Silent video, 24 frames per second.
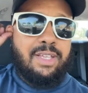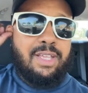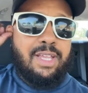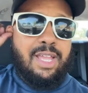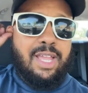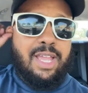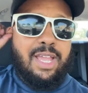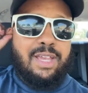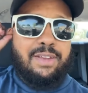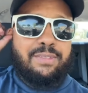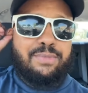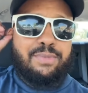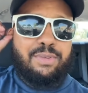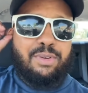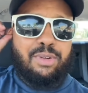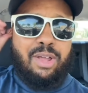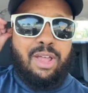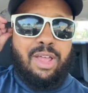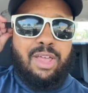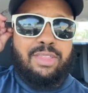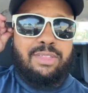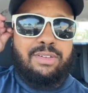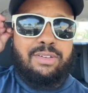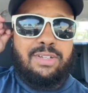and for
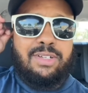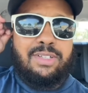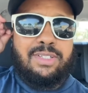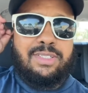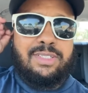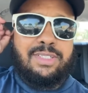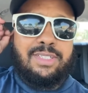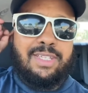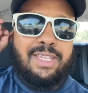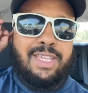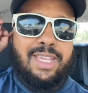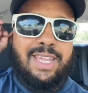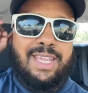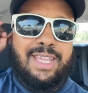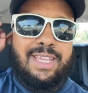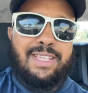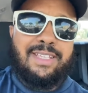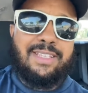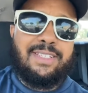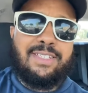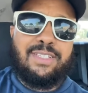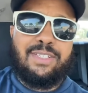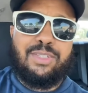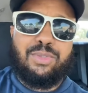others
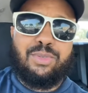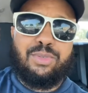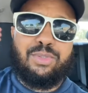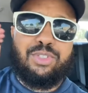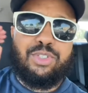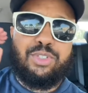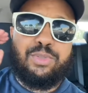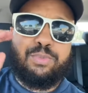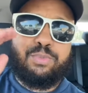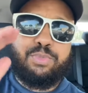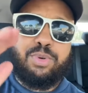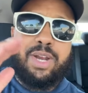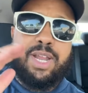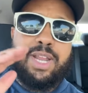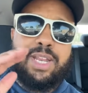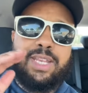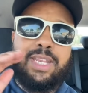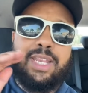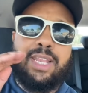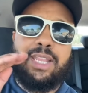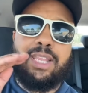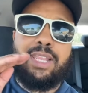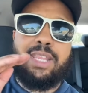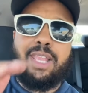is to
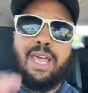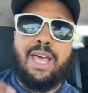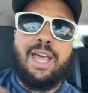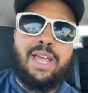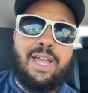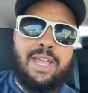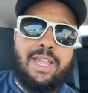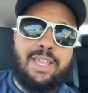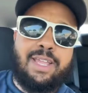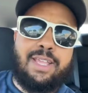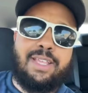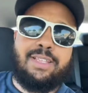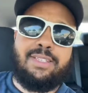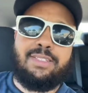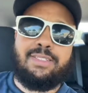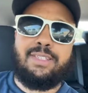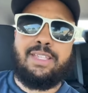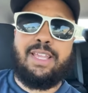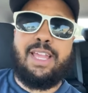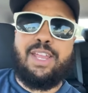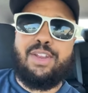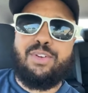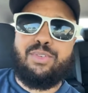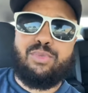spread lies
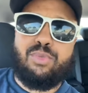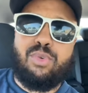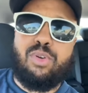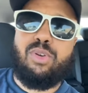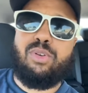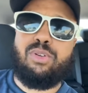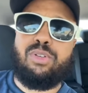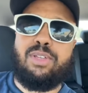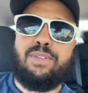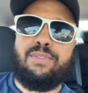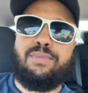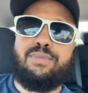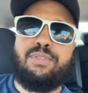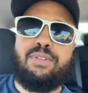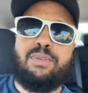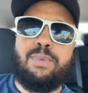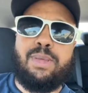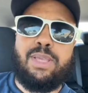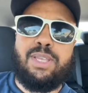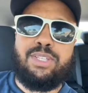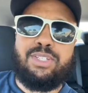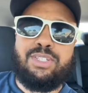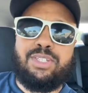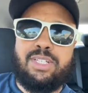and wrong
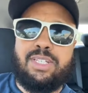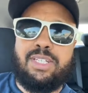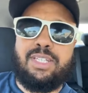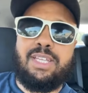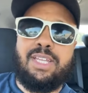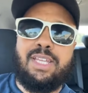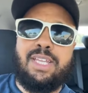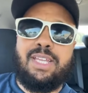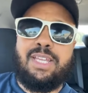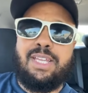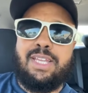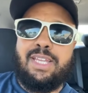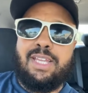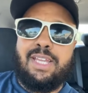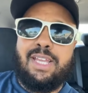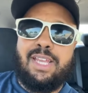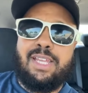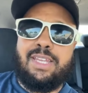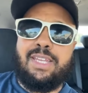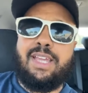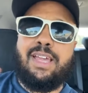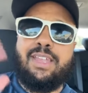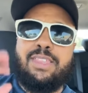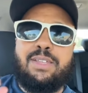information
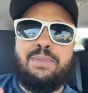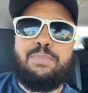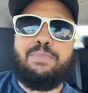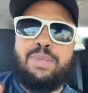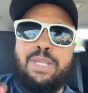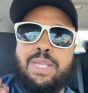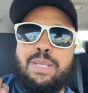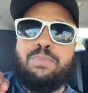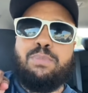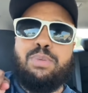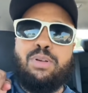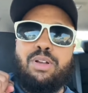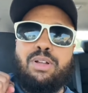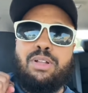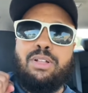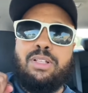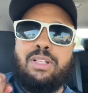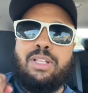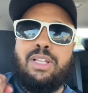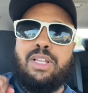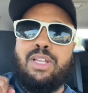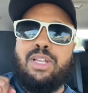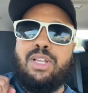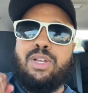and other
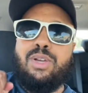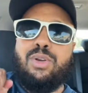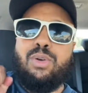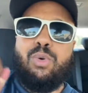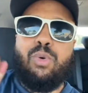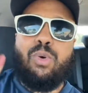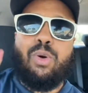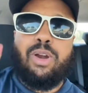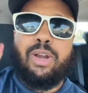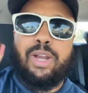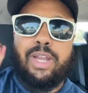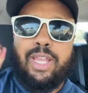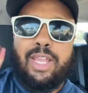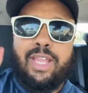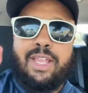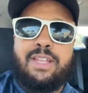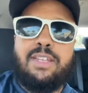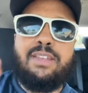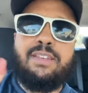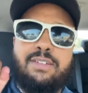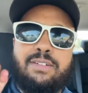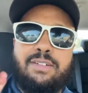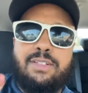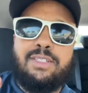people who are
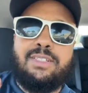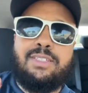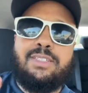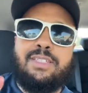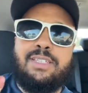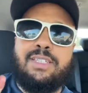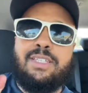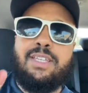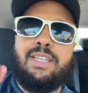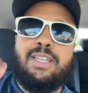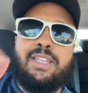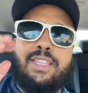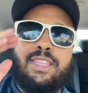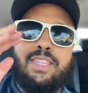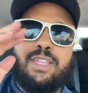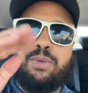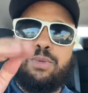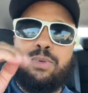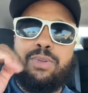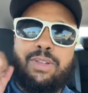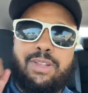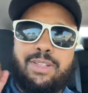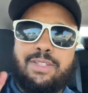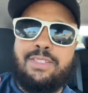ignorant, they
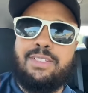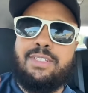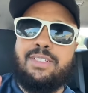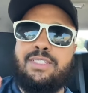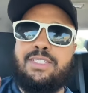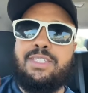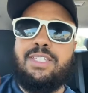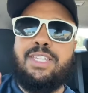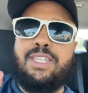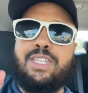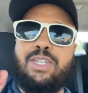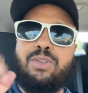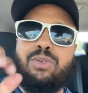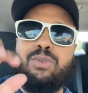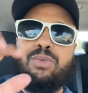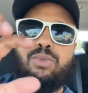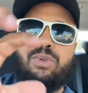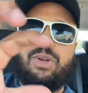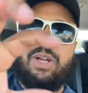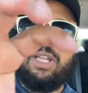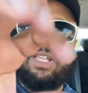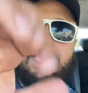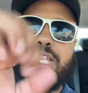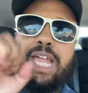will listen to
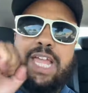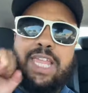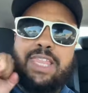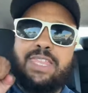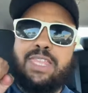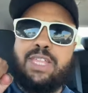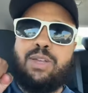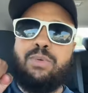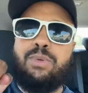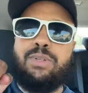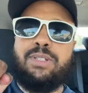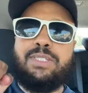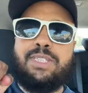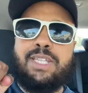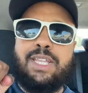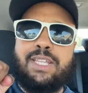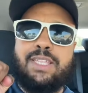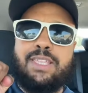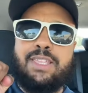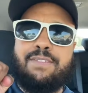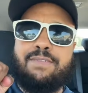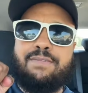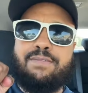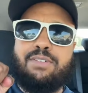you and they will
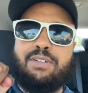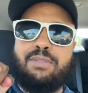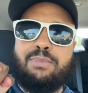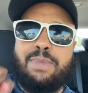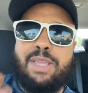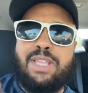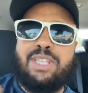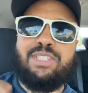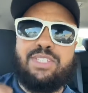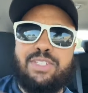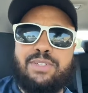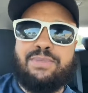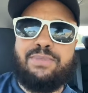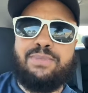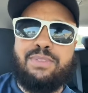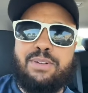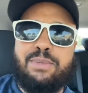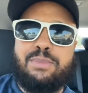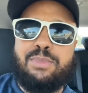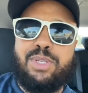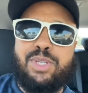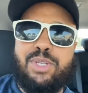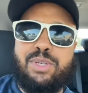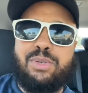take the information
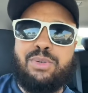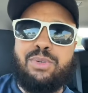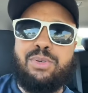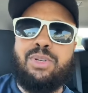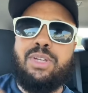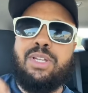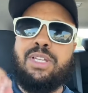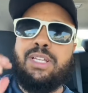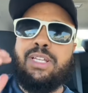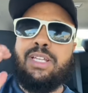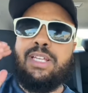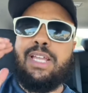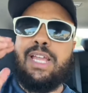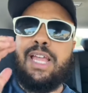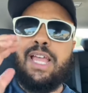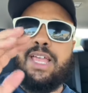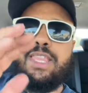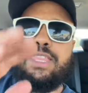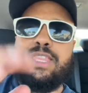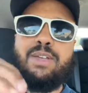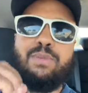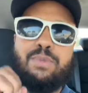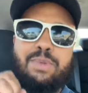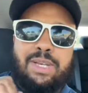from you
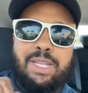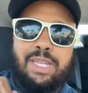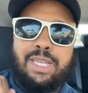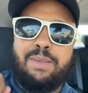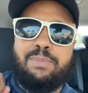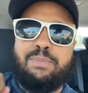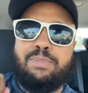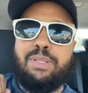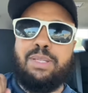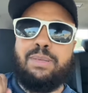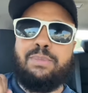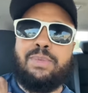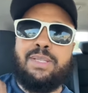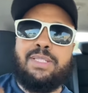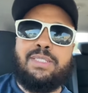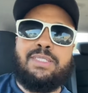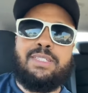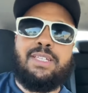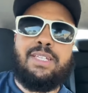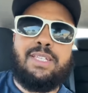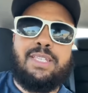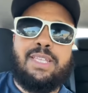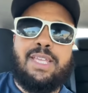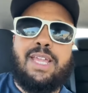and they will
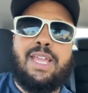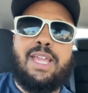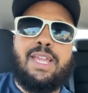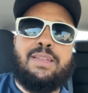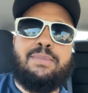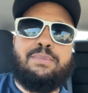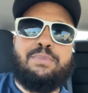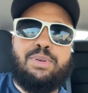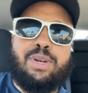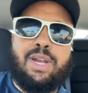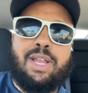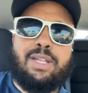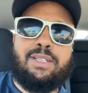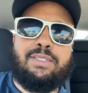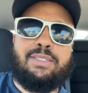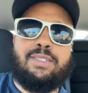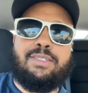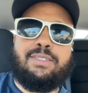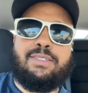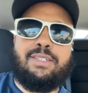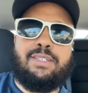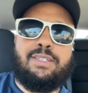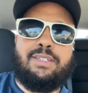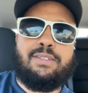implement it and
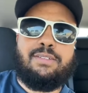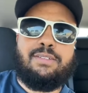practice it.